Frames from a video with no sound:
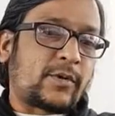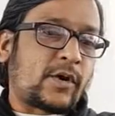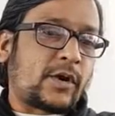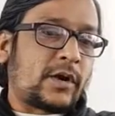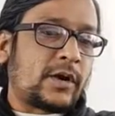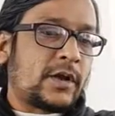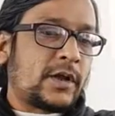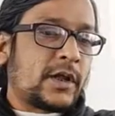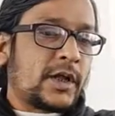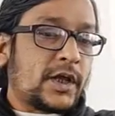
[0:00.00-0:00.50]

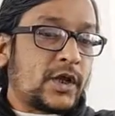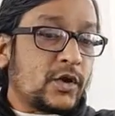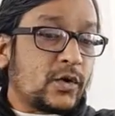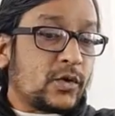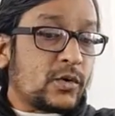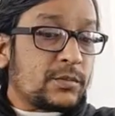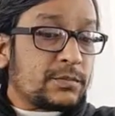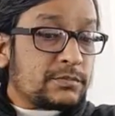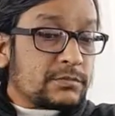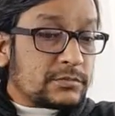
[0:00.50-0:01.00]
point.
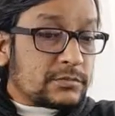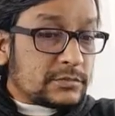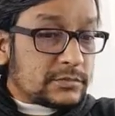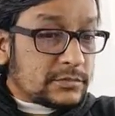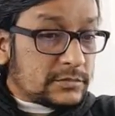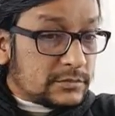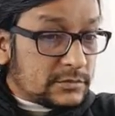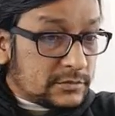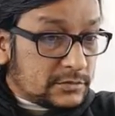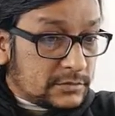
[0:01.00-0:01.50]
Your
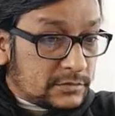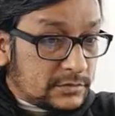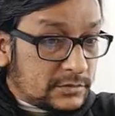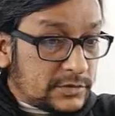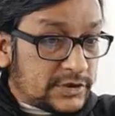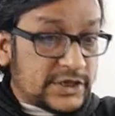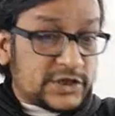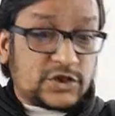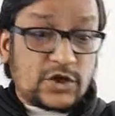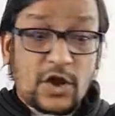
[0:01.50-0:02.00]

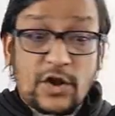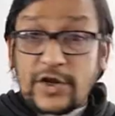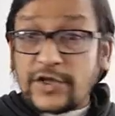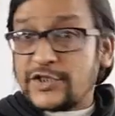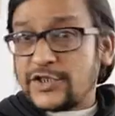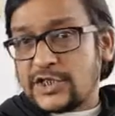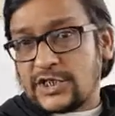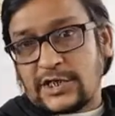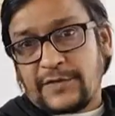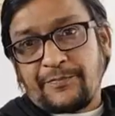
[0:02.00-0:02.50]

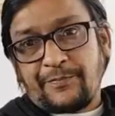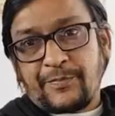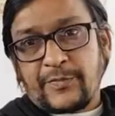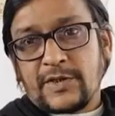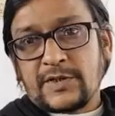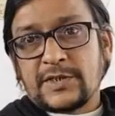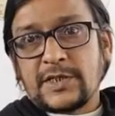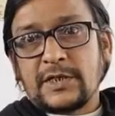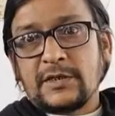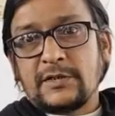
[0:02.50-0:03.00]
dishonesty
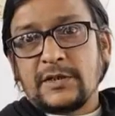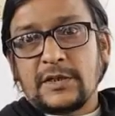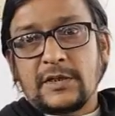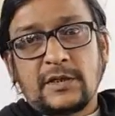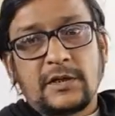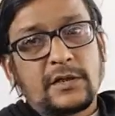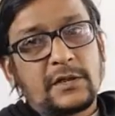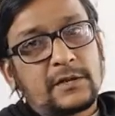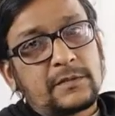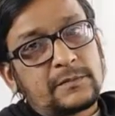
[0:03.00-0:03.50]
is
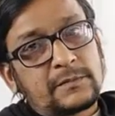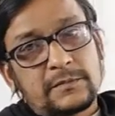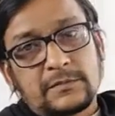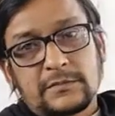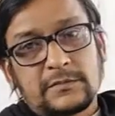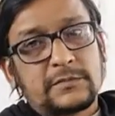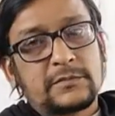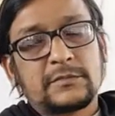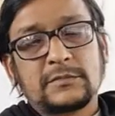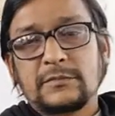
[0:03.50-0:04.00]

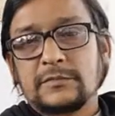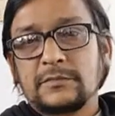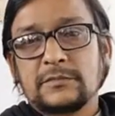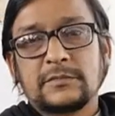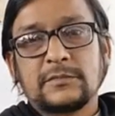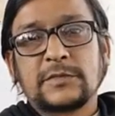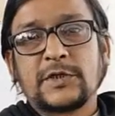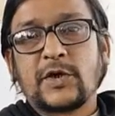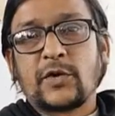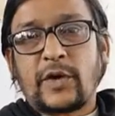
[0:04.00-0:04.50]

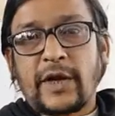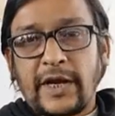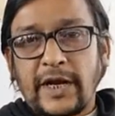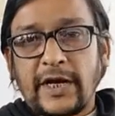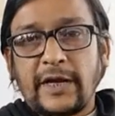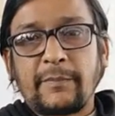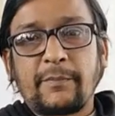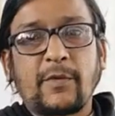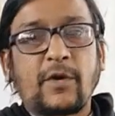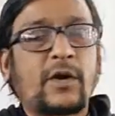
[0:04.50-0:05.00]
your
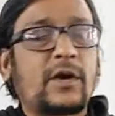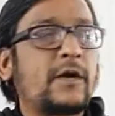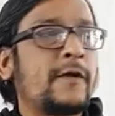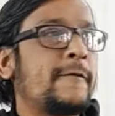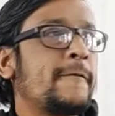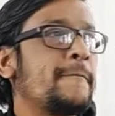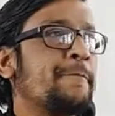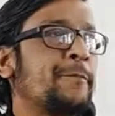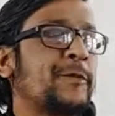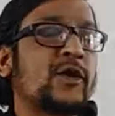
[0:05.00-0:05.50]
negative point.
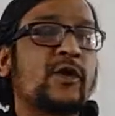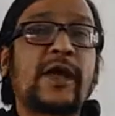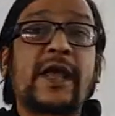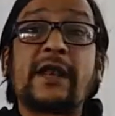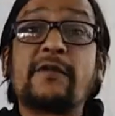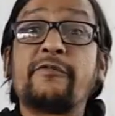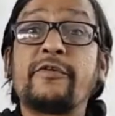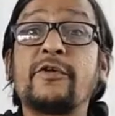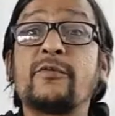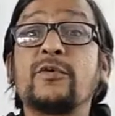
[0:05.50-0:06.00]
Your
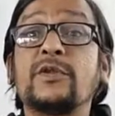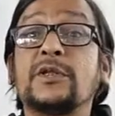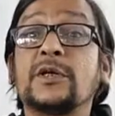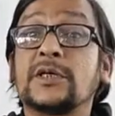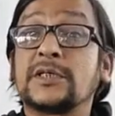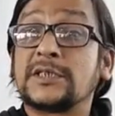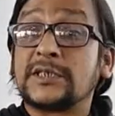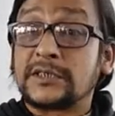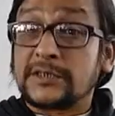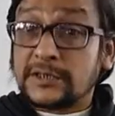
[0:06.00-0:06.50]
envy with the
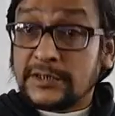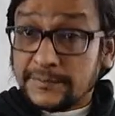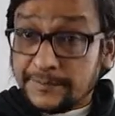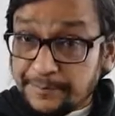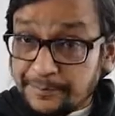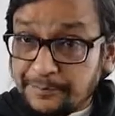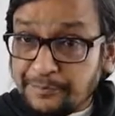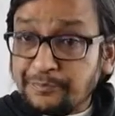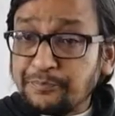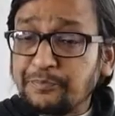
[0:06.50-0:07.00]
others,
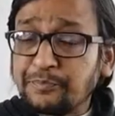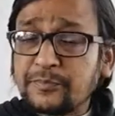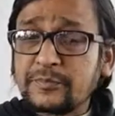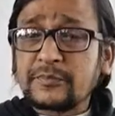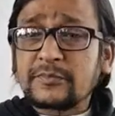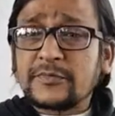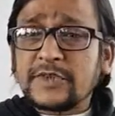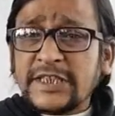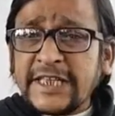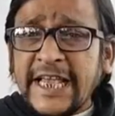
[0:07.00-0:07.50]

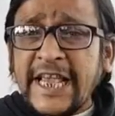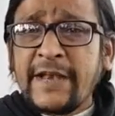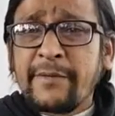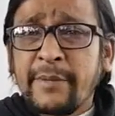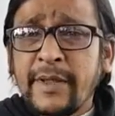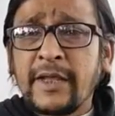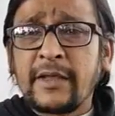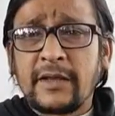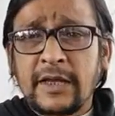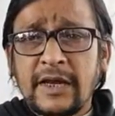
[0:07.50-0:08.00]

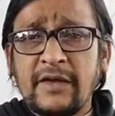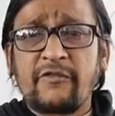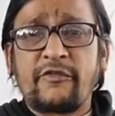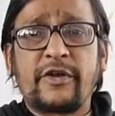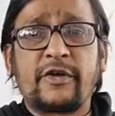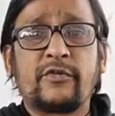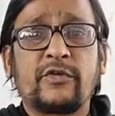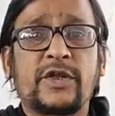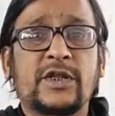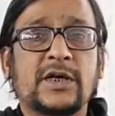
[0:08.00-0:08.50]

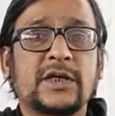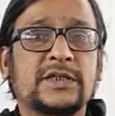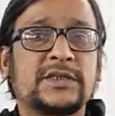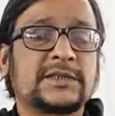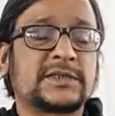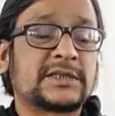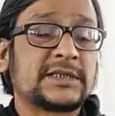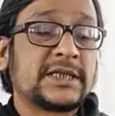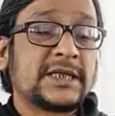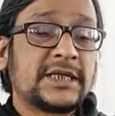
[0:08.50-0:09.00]
envy with the
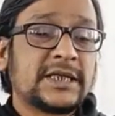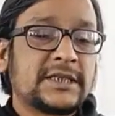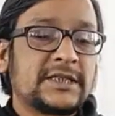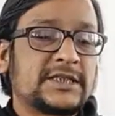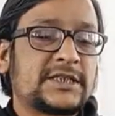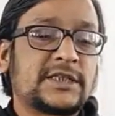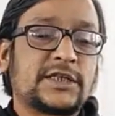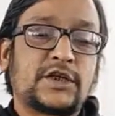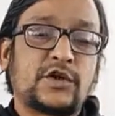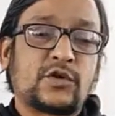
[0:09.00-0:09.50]
others,
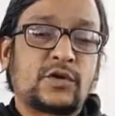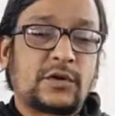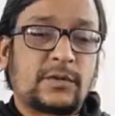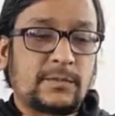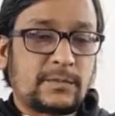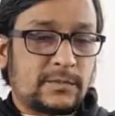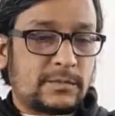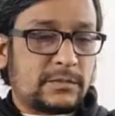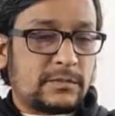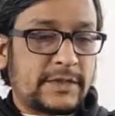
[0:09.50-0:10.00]
this is your
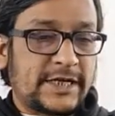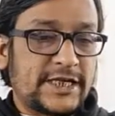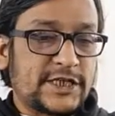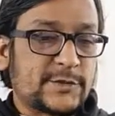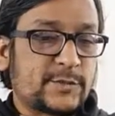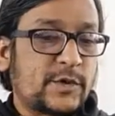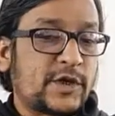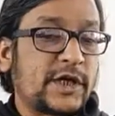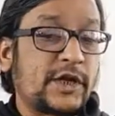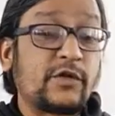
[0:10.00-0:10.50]

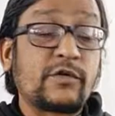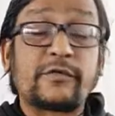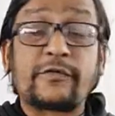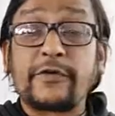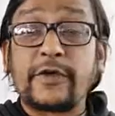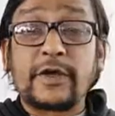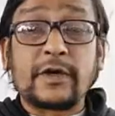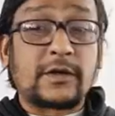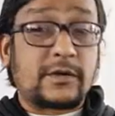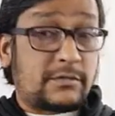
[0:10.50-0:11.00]
minus point. Your
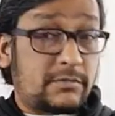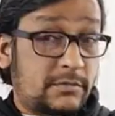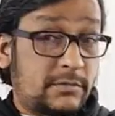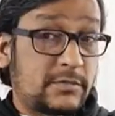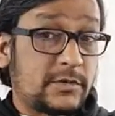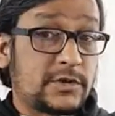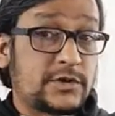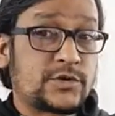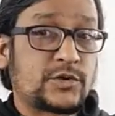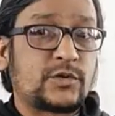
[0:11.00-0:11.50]
fear
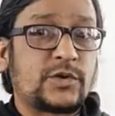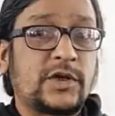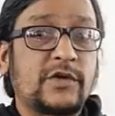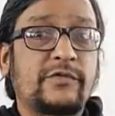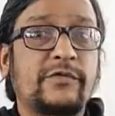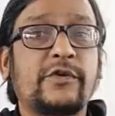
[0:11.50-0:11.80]
also,